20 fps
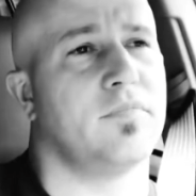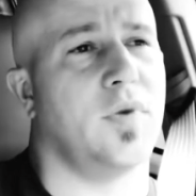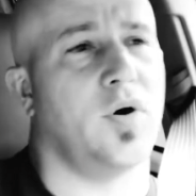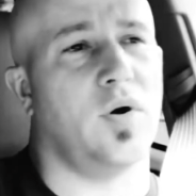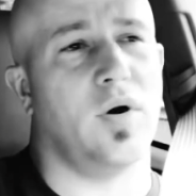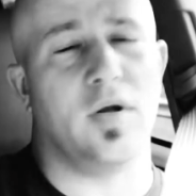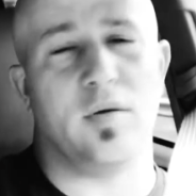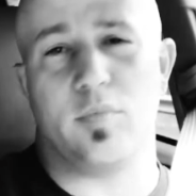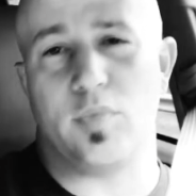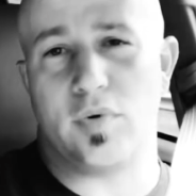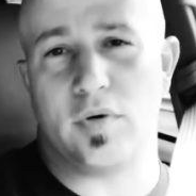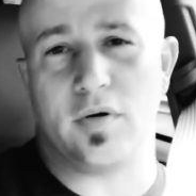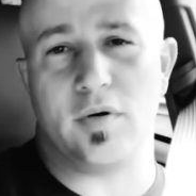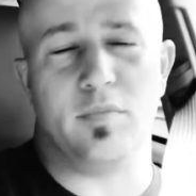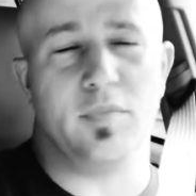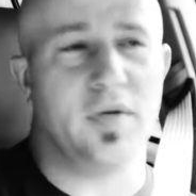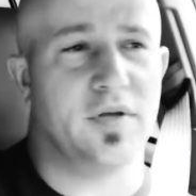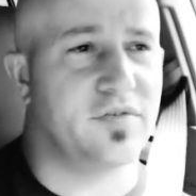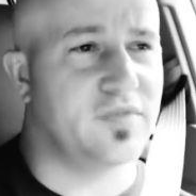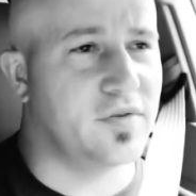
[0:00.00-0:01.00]
onboard
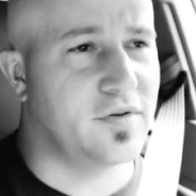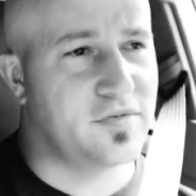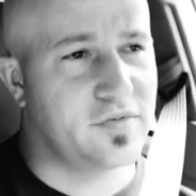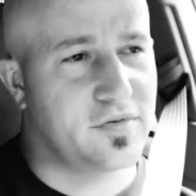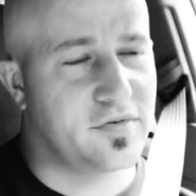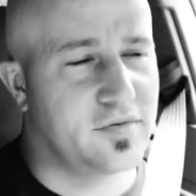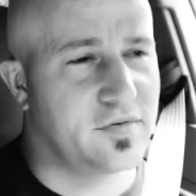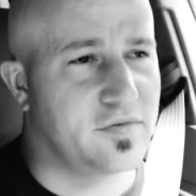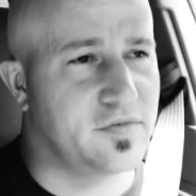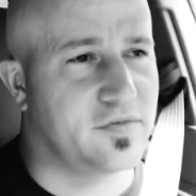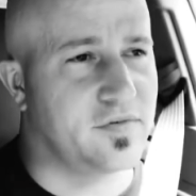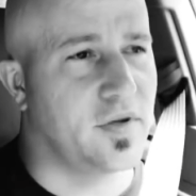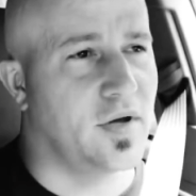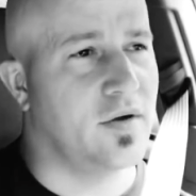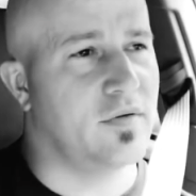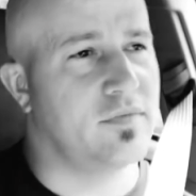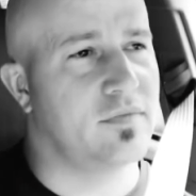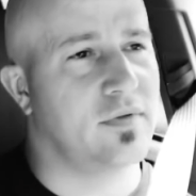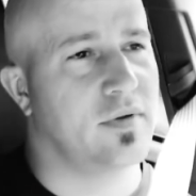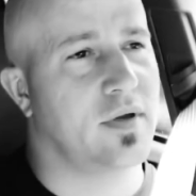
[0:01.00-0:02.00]
businesses and
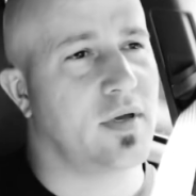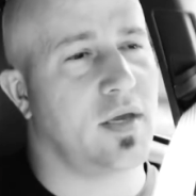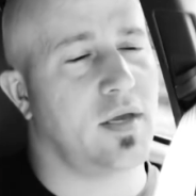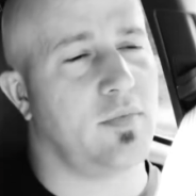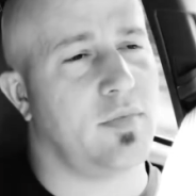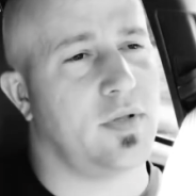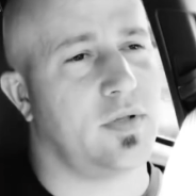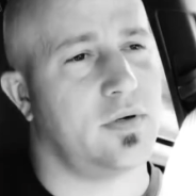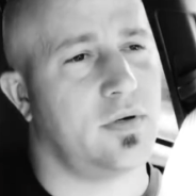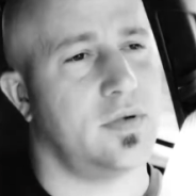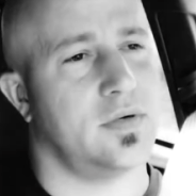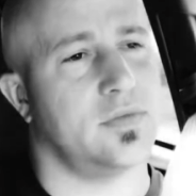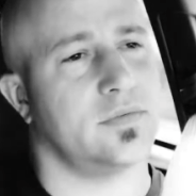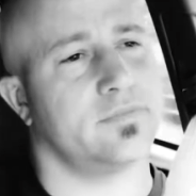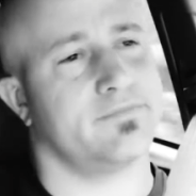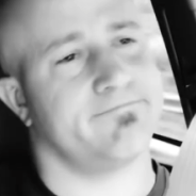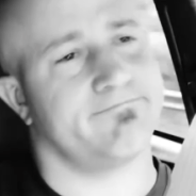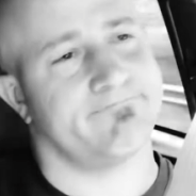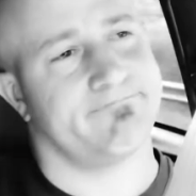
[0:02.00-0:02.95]
stuff that came along.